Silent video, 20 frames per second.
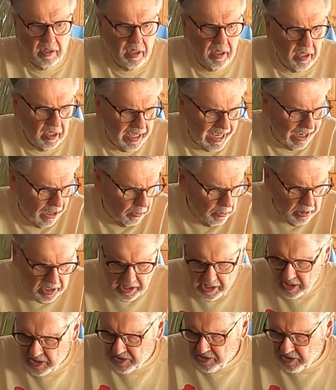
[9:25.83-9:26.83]
How
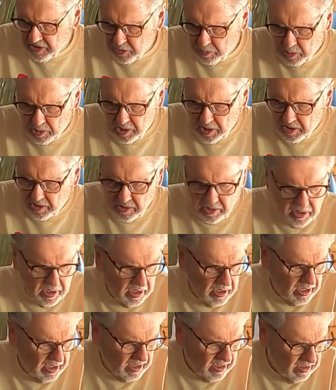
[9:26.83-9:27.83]
big is this piece?
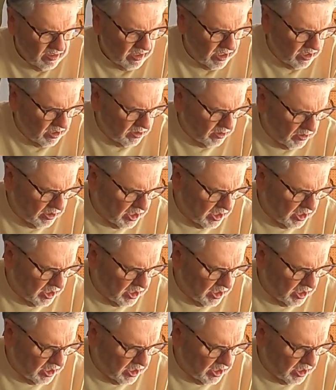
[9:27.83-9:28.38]
I don't